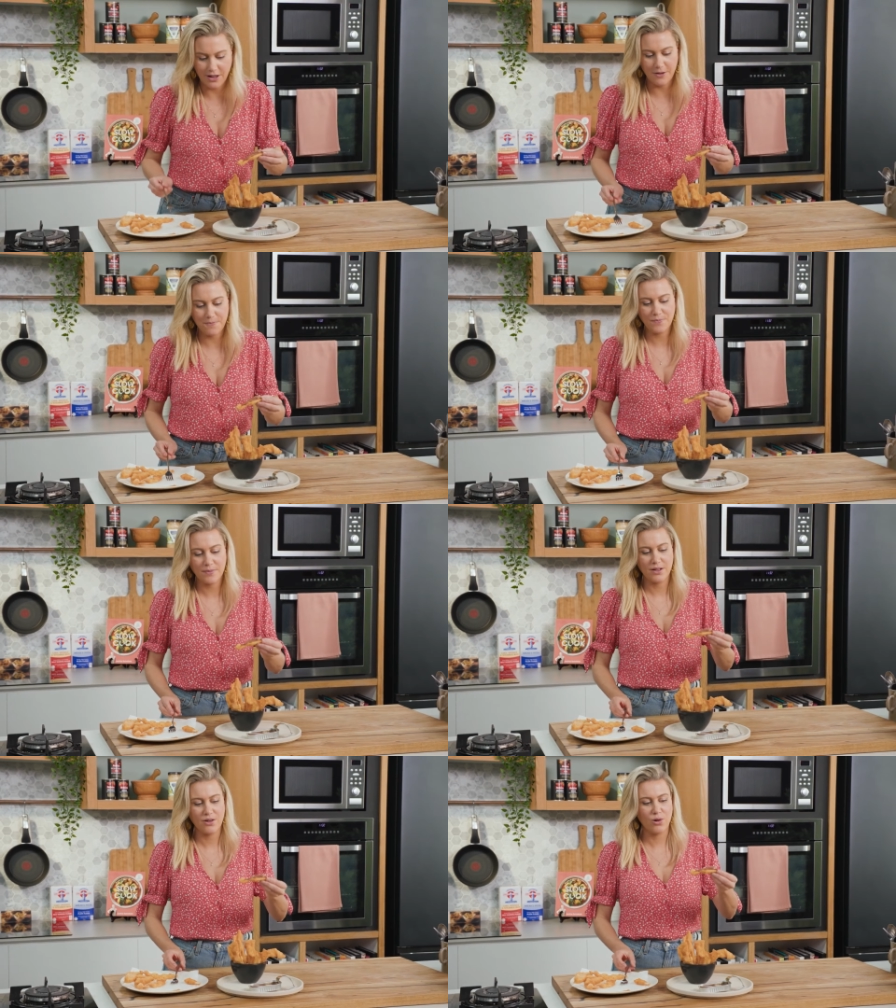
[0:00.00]
that.
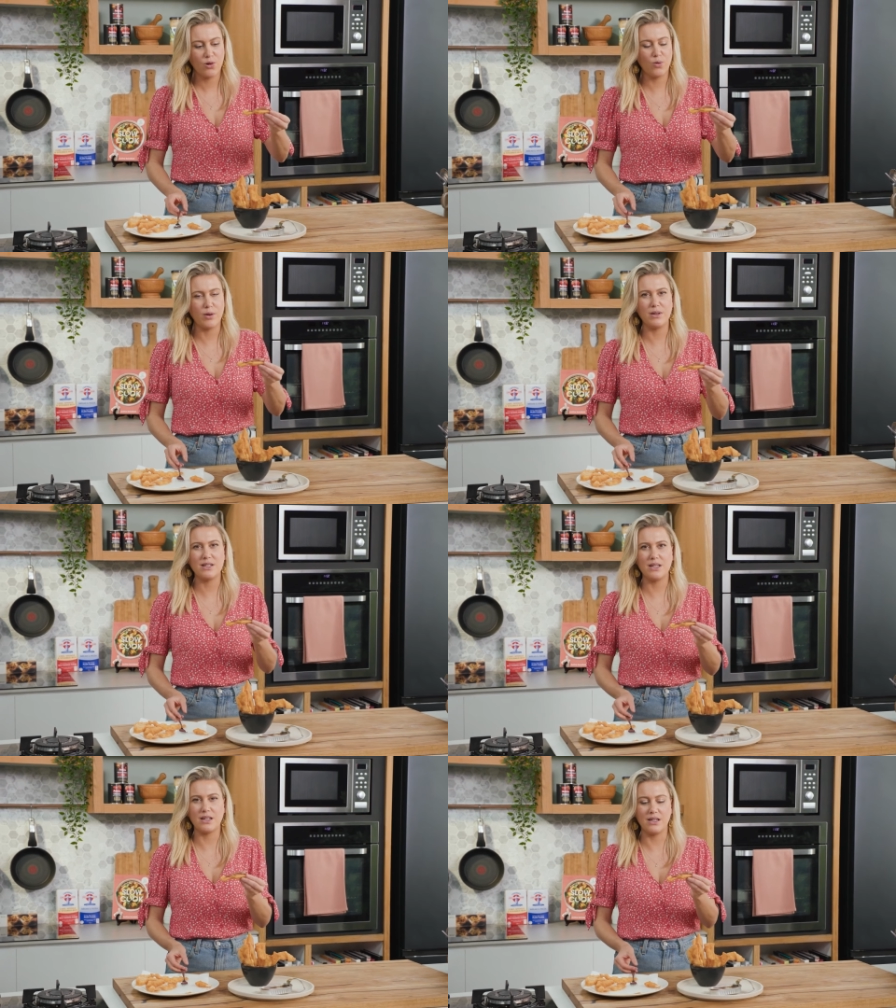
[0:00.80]
All we're
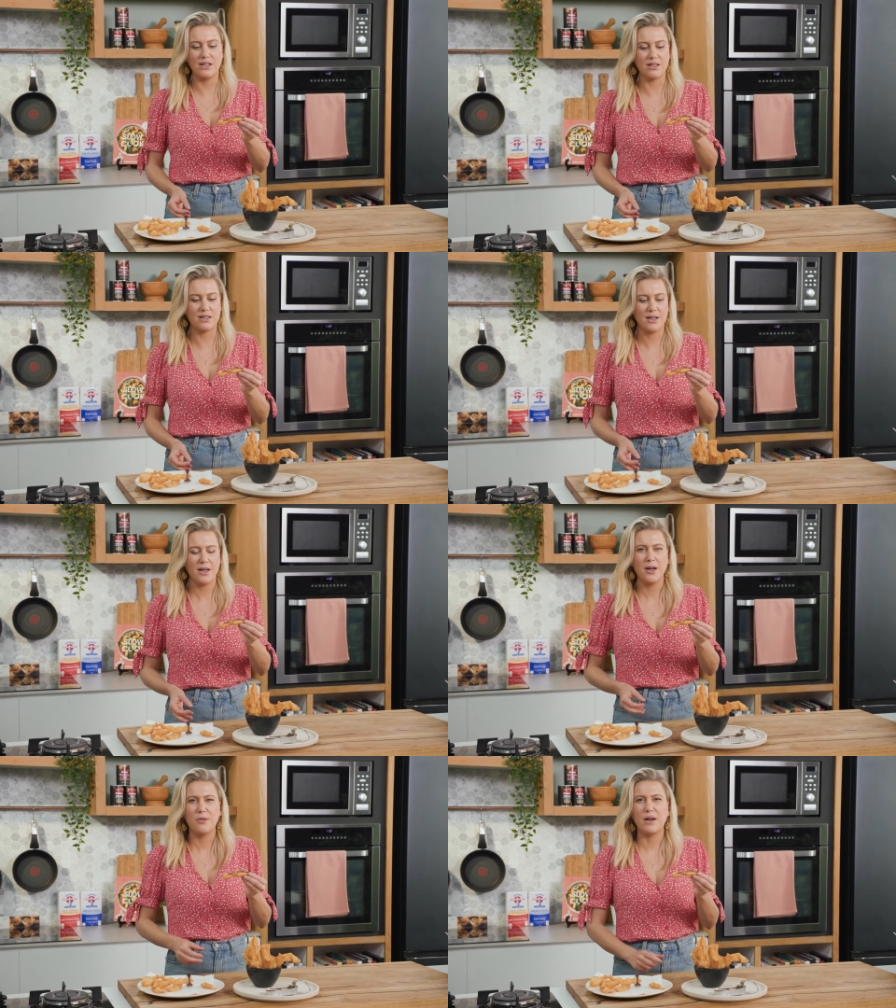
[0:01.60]
missing is
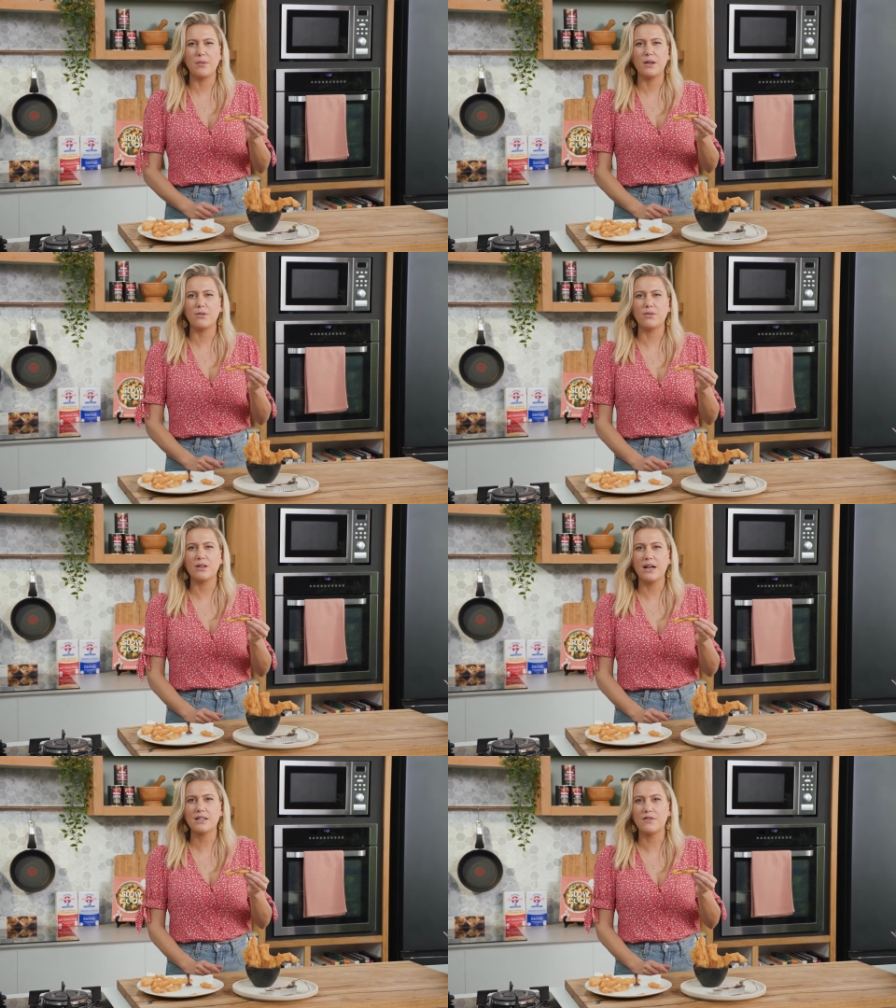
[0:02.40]
maybe a little
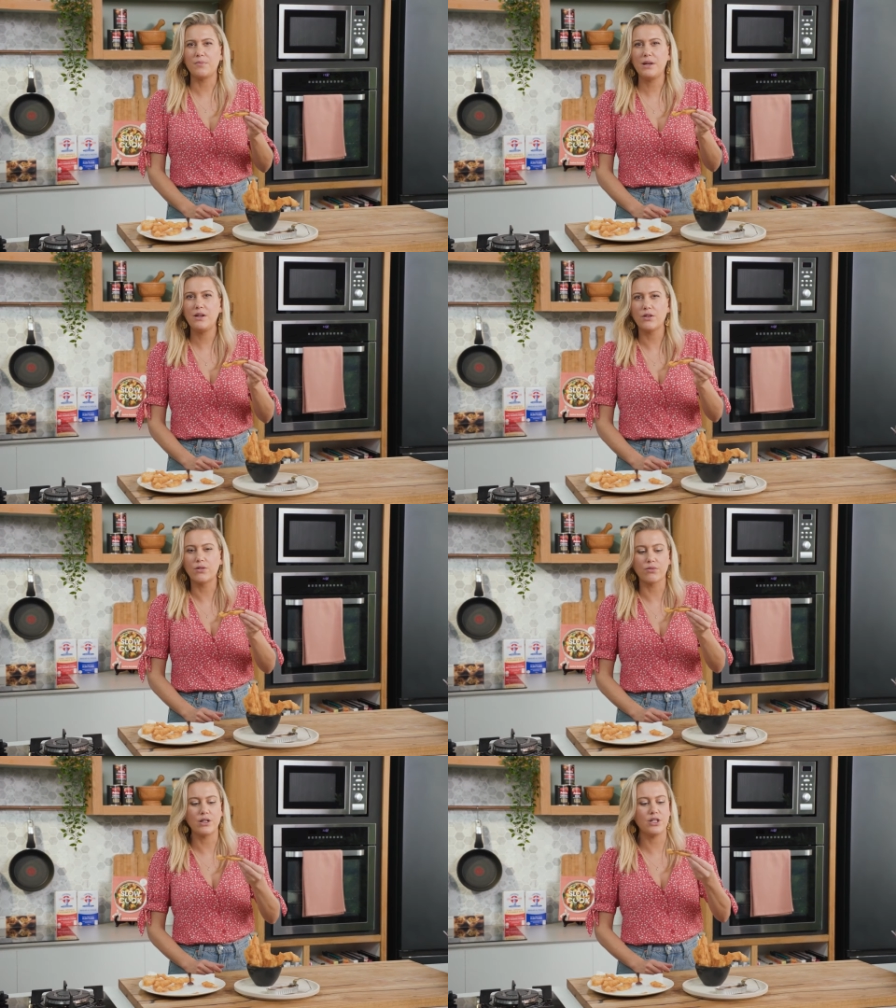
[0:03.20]
glass of Pinot
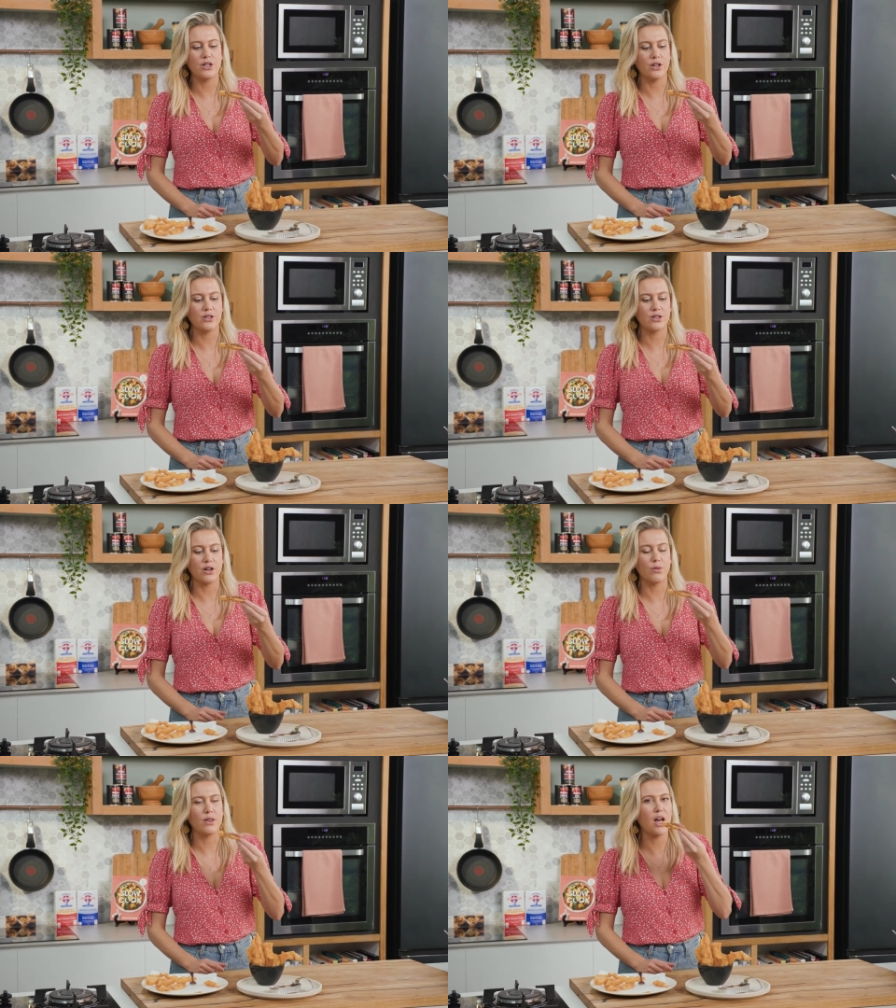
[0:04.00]
Grigio to
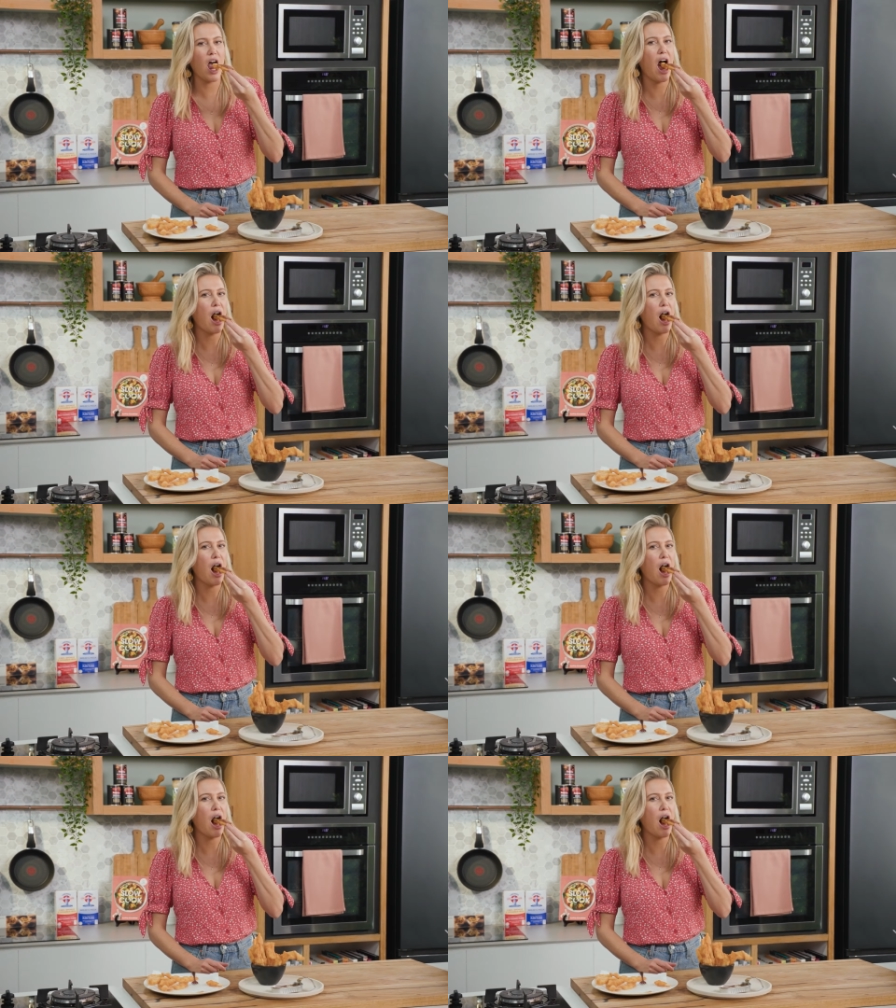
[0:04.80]
go with it.